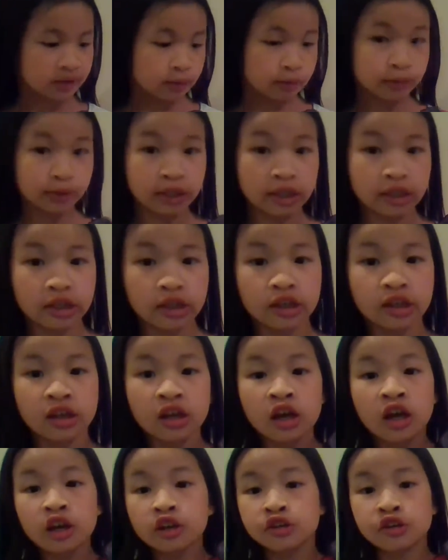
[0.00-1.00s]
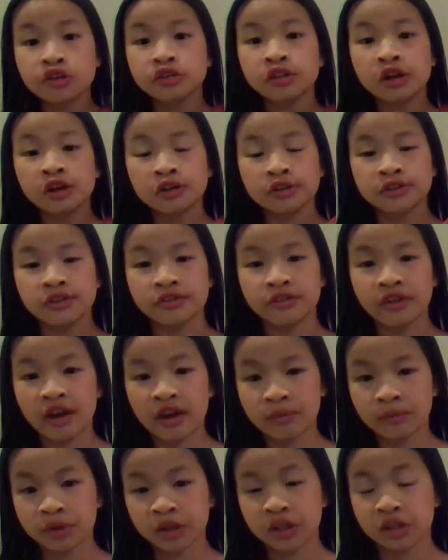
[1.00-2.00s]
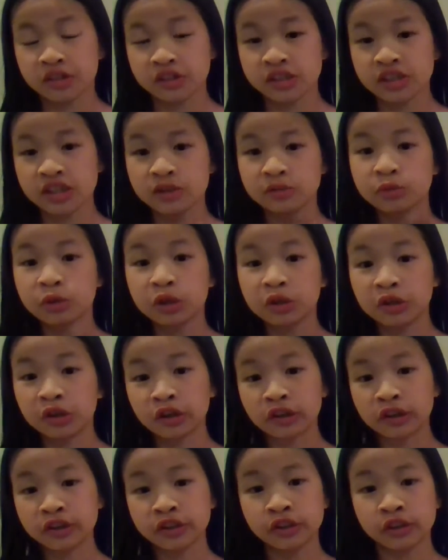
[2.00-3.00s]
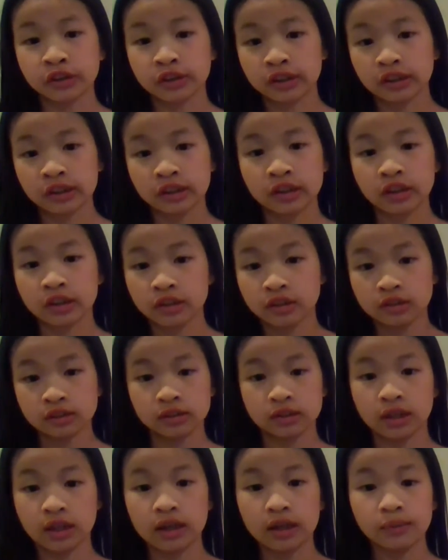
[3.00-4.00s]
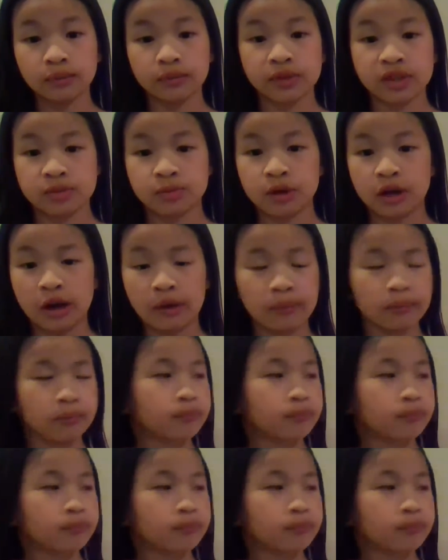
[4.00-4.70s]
But no longer than that, because it will hurt your this part.